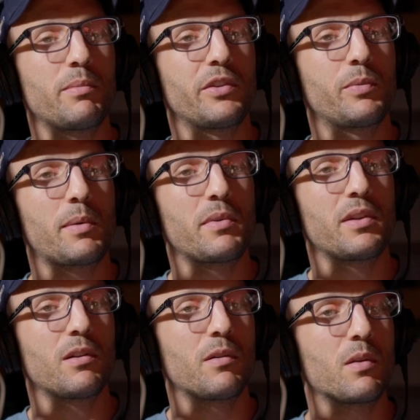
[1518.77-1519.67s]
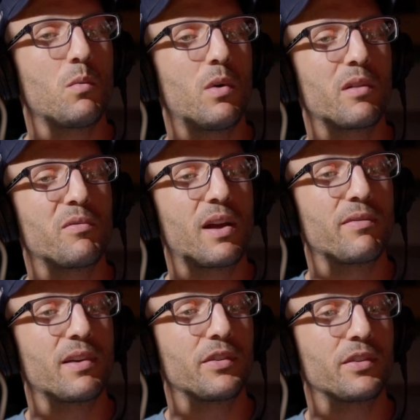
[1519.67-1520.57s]
There's probably already 1 in
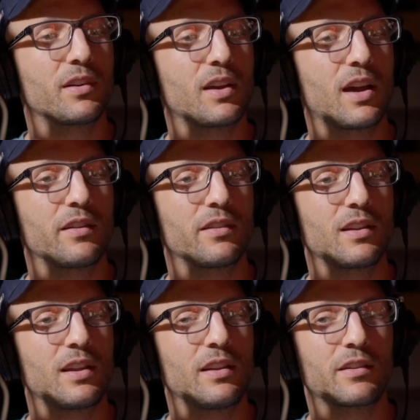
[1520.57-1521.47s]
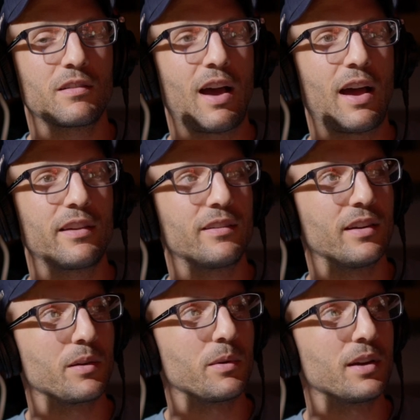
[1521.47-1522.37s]
5,000 guys that eats glass
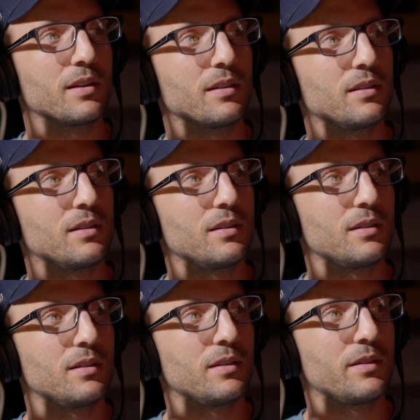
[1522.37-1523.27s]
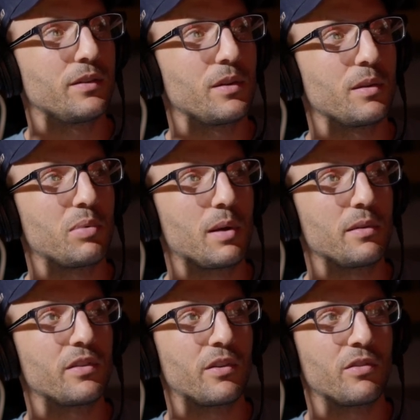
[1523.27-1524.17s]
anyway. So you could probably
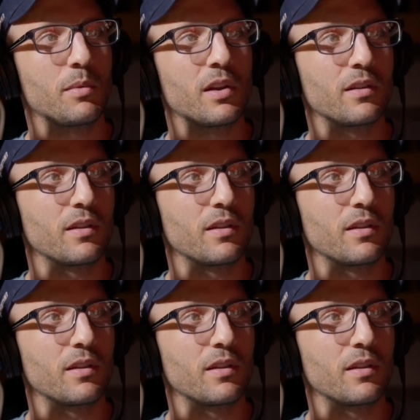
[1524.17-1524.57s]
just attribute it to